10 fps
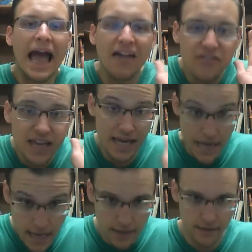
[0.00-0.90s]
at the
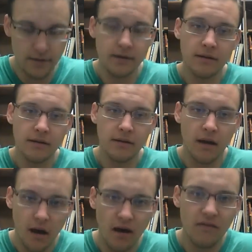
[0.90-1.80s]
end
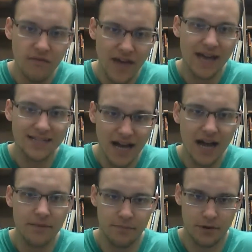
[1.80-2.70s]
of that
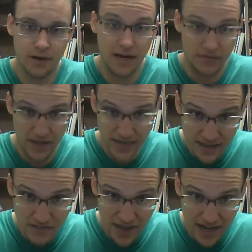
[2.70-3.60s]
time period, at the
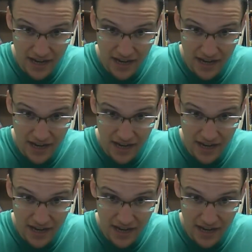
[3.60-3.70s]
end of that